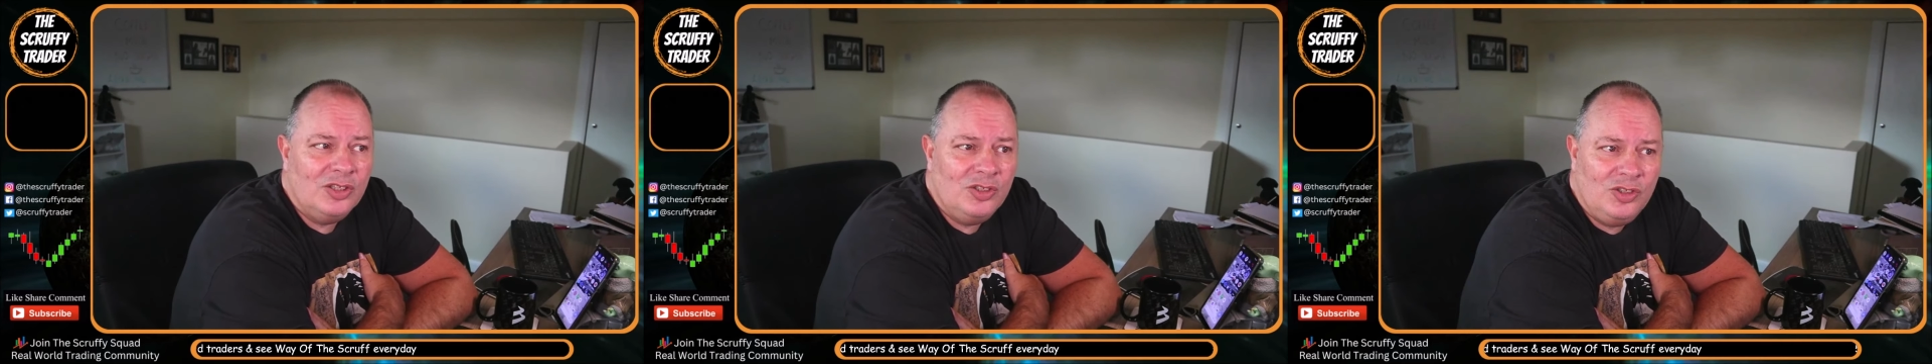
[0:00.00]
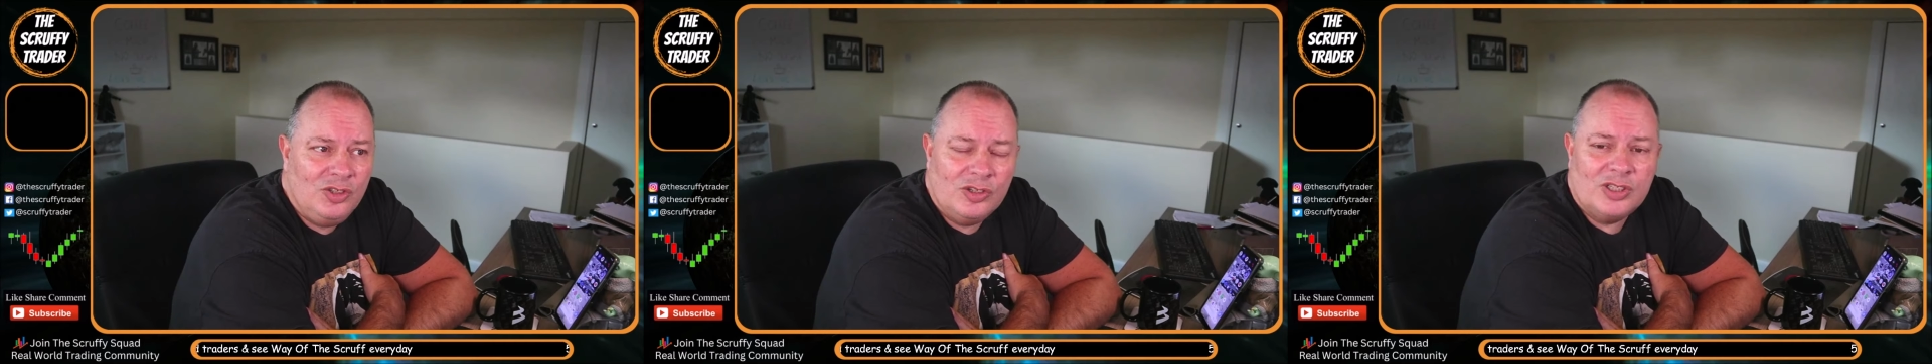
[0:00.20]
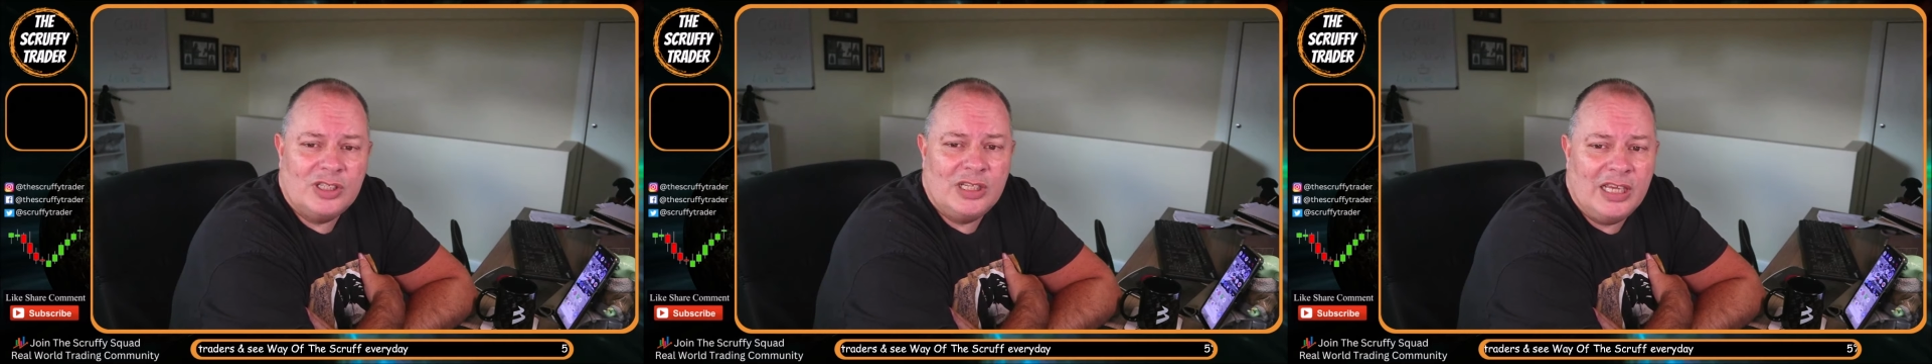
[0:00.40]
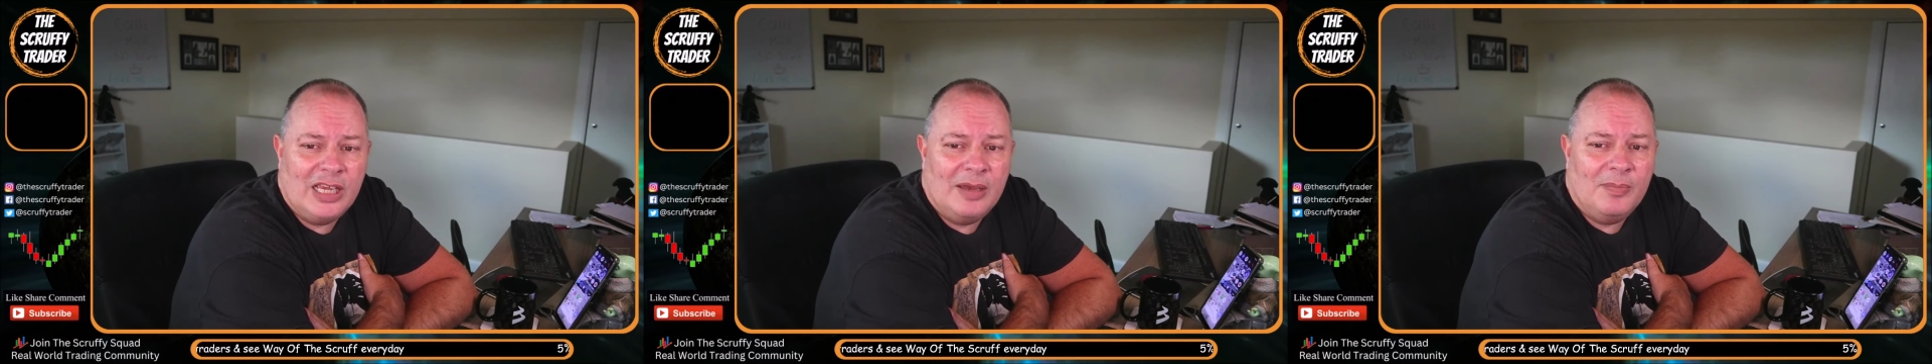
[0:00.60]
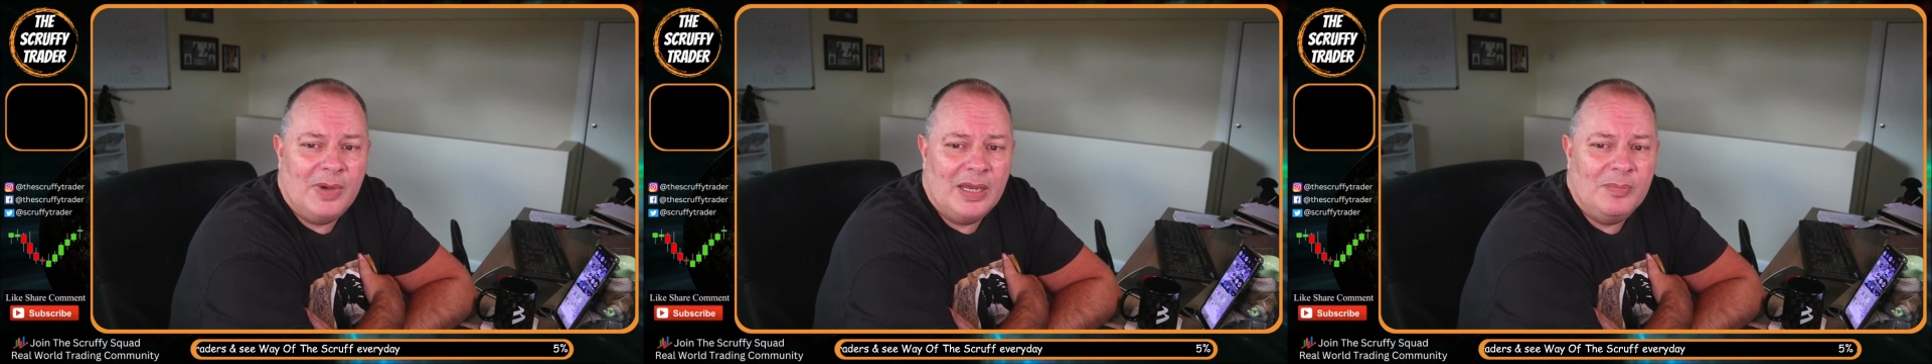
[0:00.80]
just to
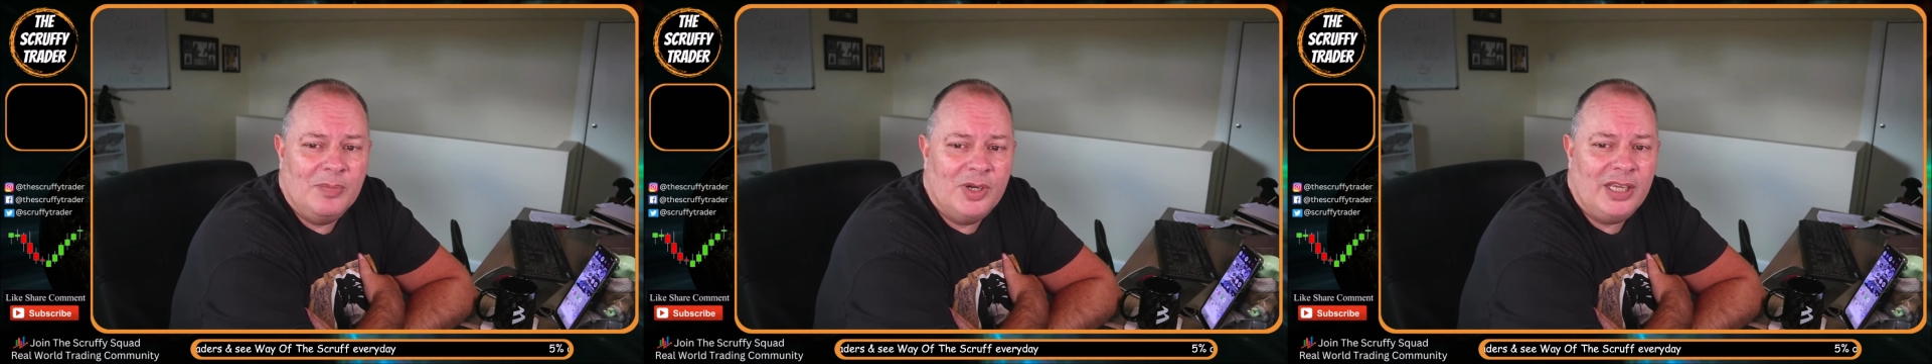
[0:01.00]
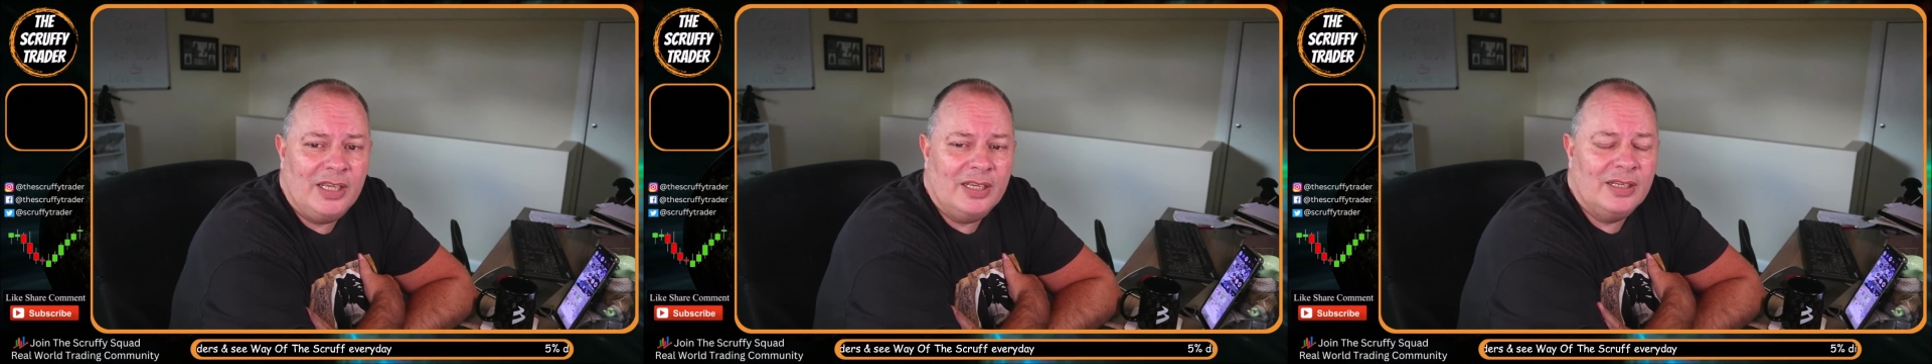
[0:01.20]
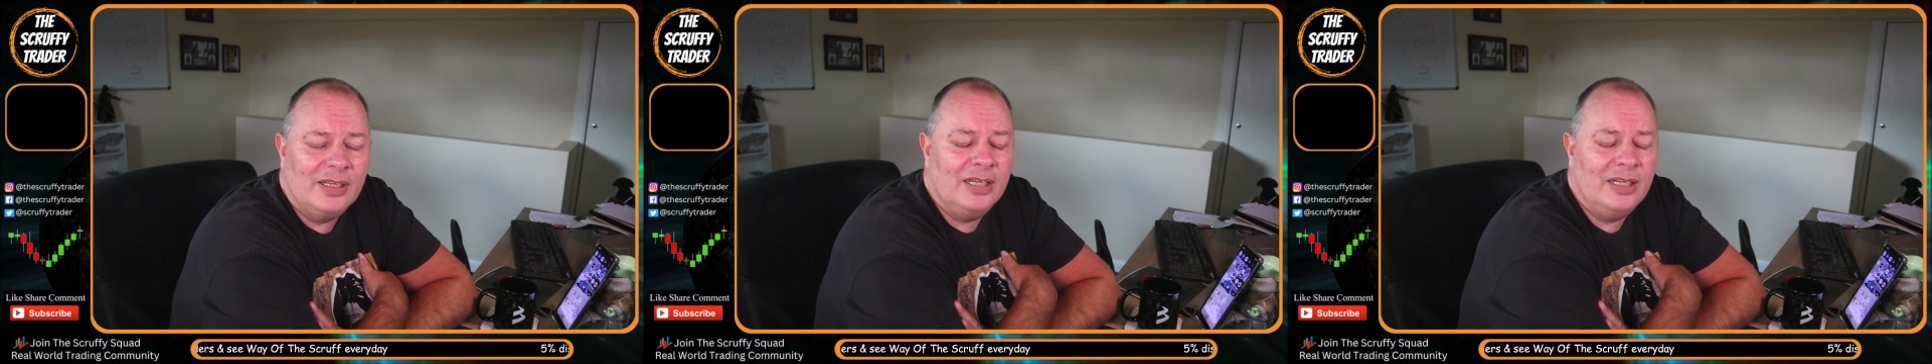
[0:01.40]
get my money.